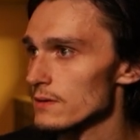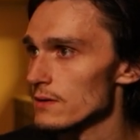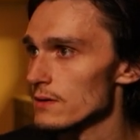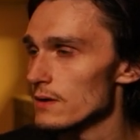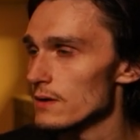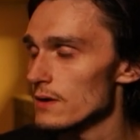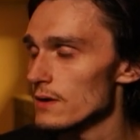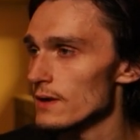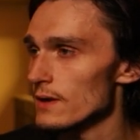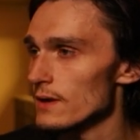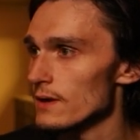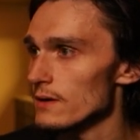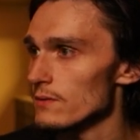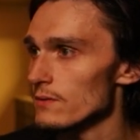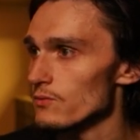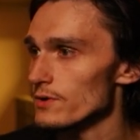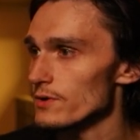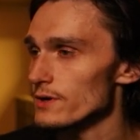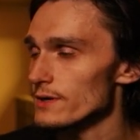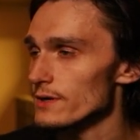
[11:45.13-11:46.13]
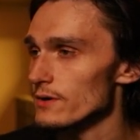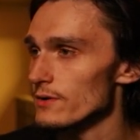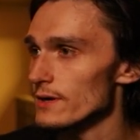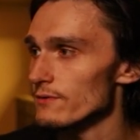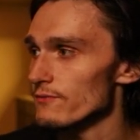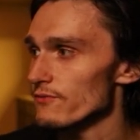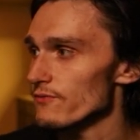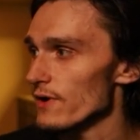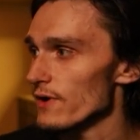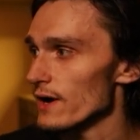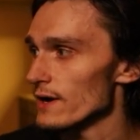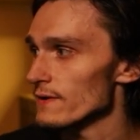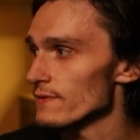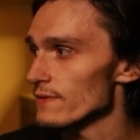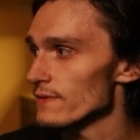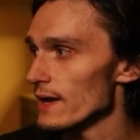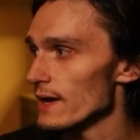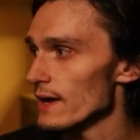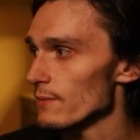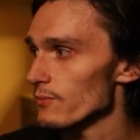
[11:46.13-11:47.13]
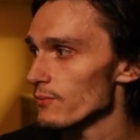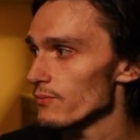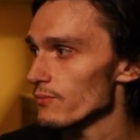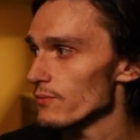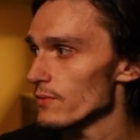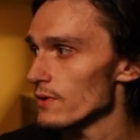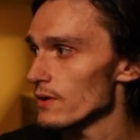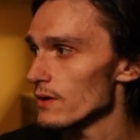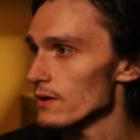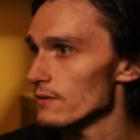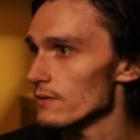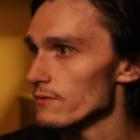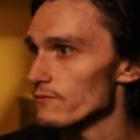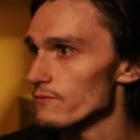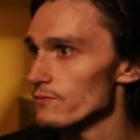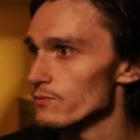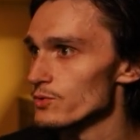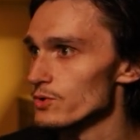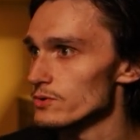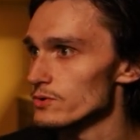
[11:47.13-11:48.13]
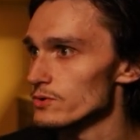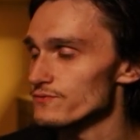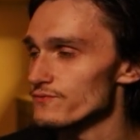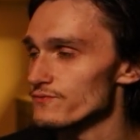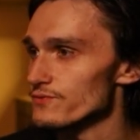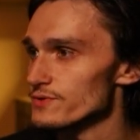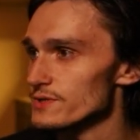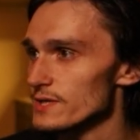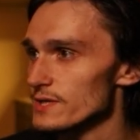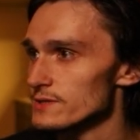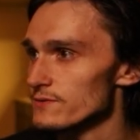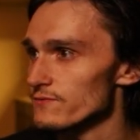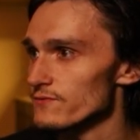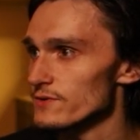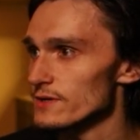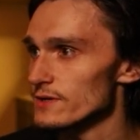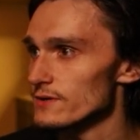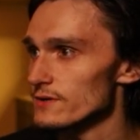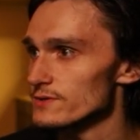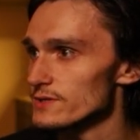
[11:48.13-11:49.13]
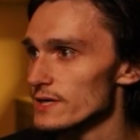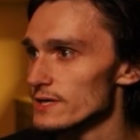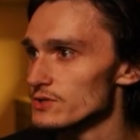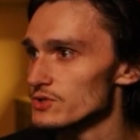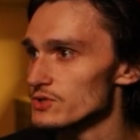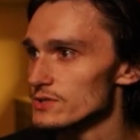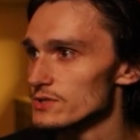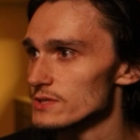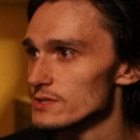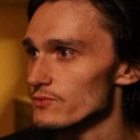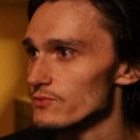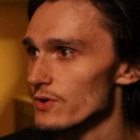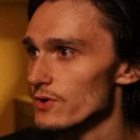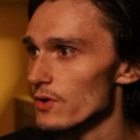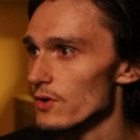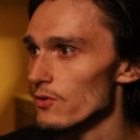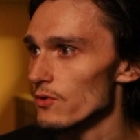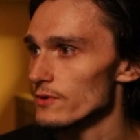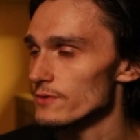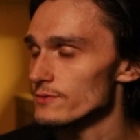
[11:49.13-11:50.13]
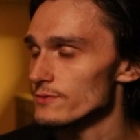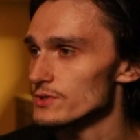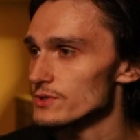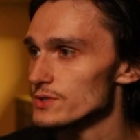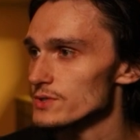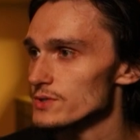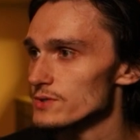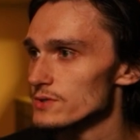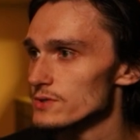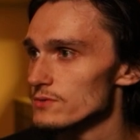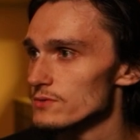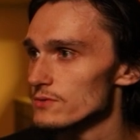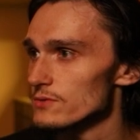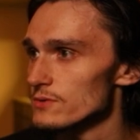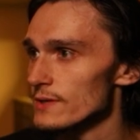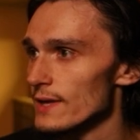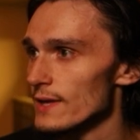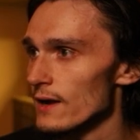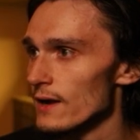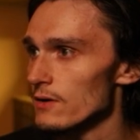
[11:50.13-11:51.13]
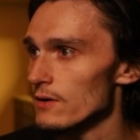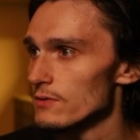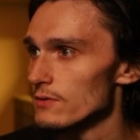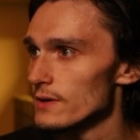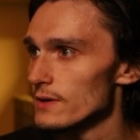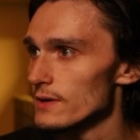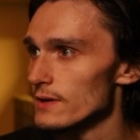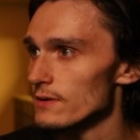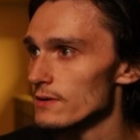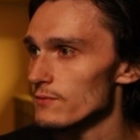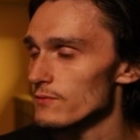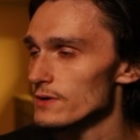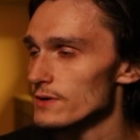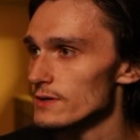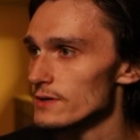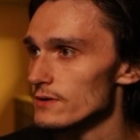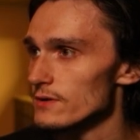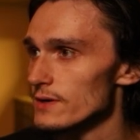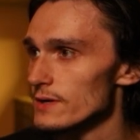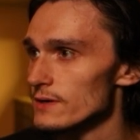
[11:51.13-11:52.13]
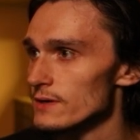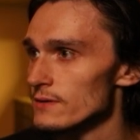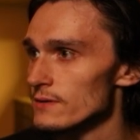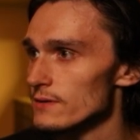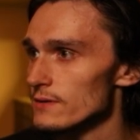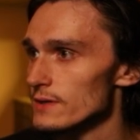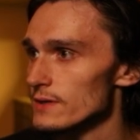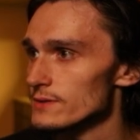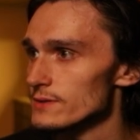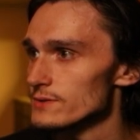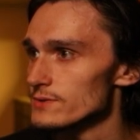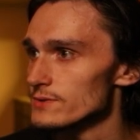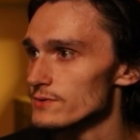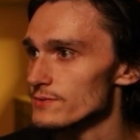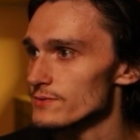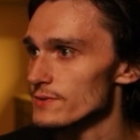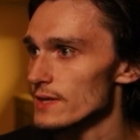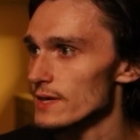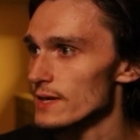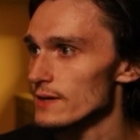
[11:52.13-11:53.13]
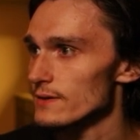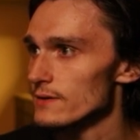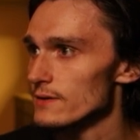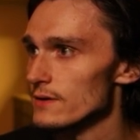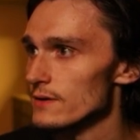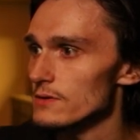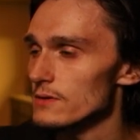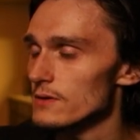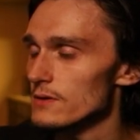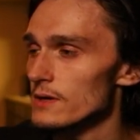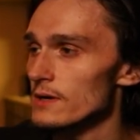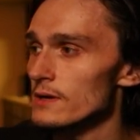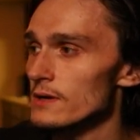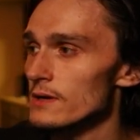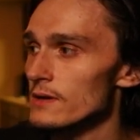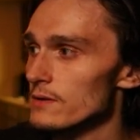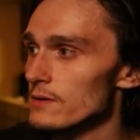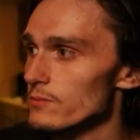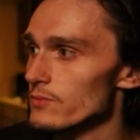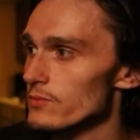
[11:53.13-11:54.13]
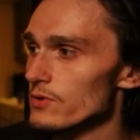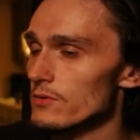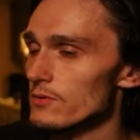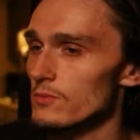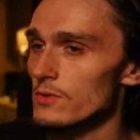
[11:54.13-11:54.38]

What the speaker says: and we're going to go ahead and find that those sets of videos that I just did record just now, and we're going to go ahead and insert that. And boom,